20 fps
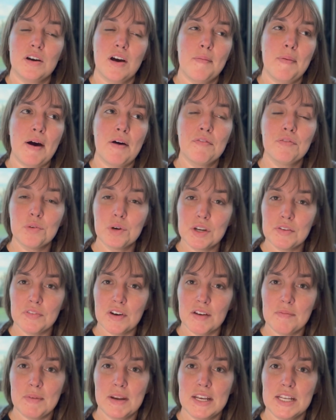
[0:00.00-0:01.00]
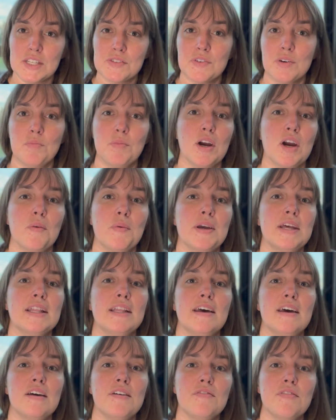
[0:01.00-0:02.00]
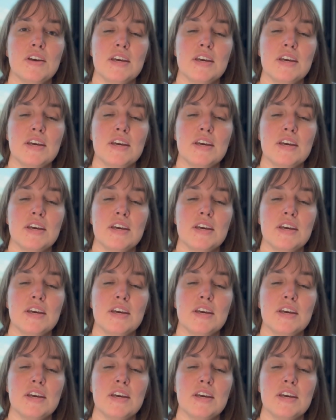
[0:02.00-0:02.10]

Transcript: about 45 minutes from where we live.